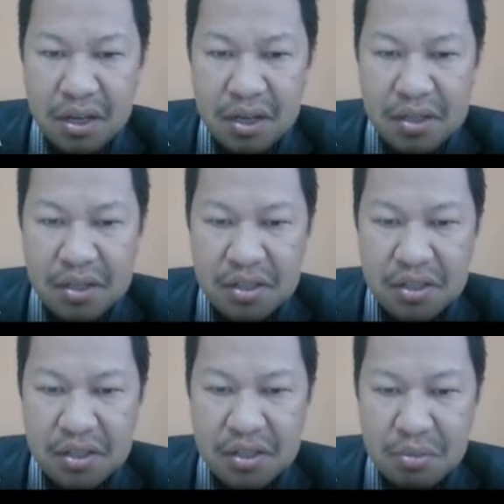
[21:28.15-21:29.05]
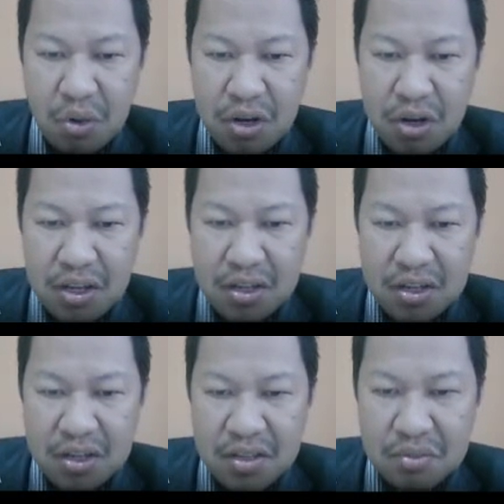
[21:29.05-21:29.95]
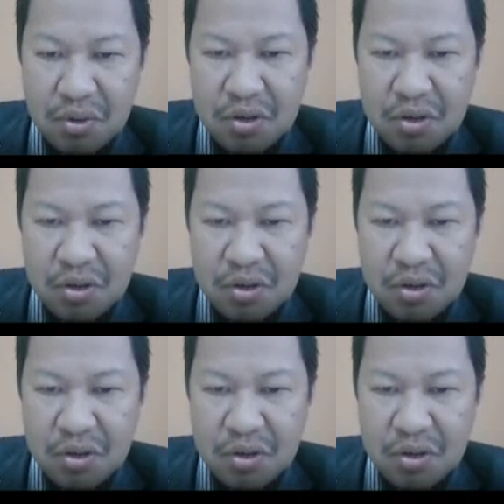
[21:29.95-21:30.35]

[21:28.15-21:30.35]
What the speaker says: is small, small.